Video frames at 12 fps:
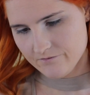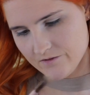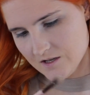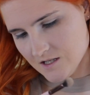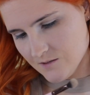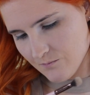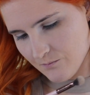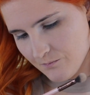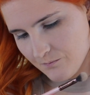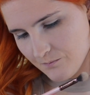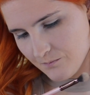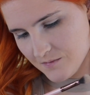this
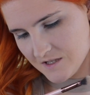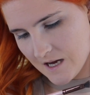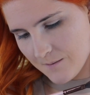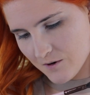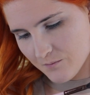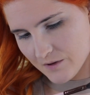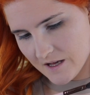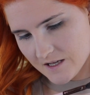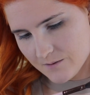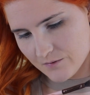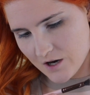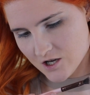tapered
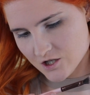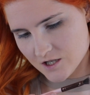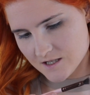blending brush.